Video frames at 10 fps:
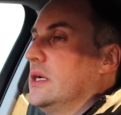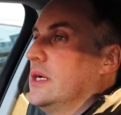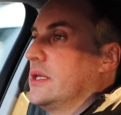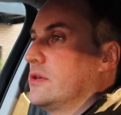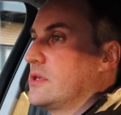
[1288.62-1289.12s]

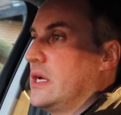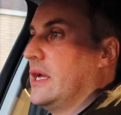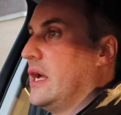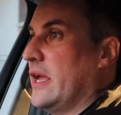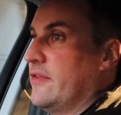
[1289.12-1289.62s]

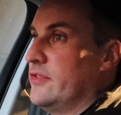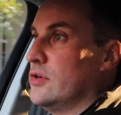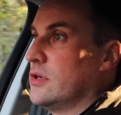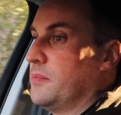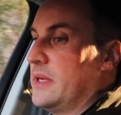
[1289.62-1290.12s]
I have
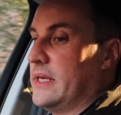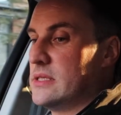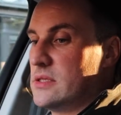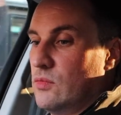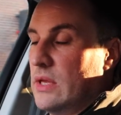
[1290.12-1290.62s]
no
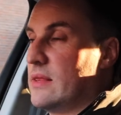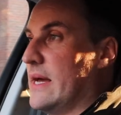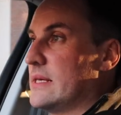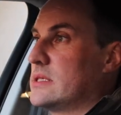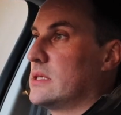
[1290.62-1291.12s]
complaints with
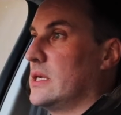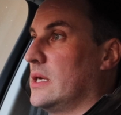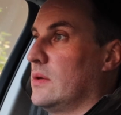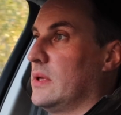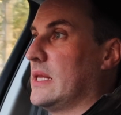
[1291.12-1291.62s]

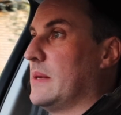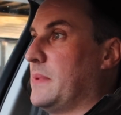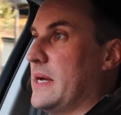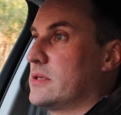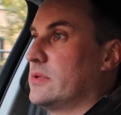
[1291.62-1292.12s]
that
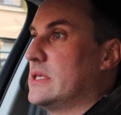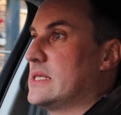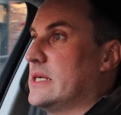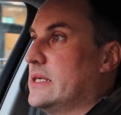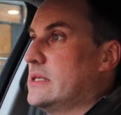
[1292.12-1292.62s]
battery
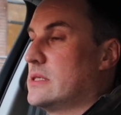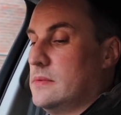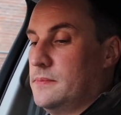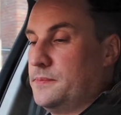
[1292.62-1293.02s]
size.